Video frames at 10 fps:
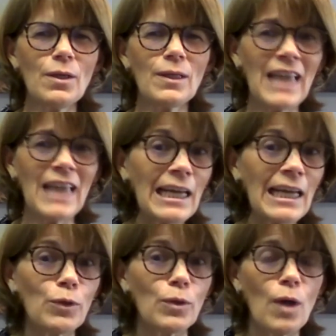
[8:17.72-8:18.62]
killing
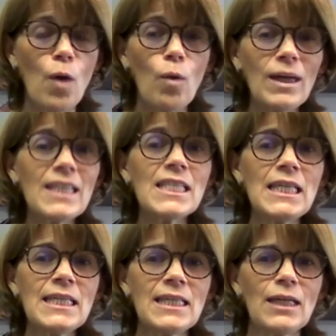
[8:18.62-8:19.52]
you, what is
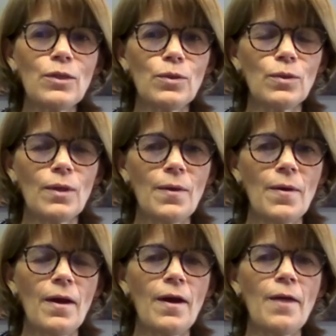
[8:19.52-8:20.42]
eating you.
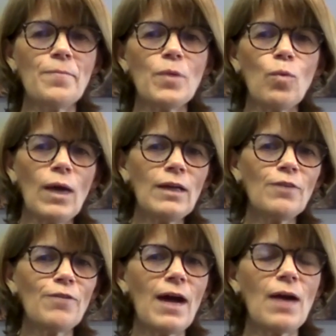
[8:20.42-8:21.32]
One of
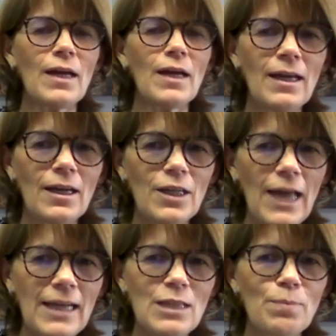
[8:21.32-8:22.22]
our
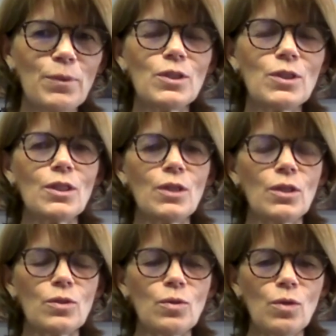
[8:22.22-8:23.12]
experts,
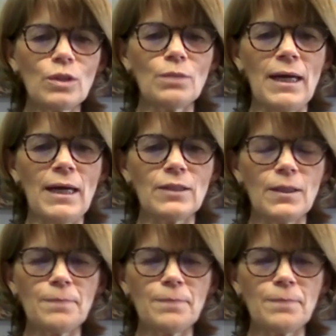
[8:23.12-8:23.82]
talked about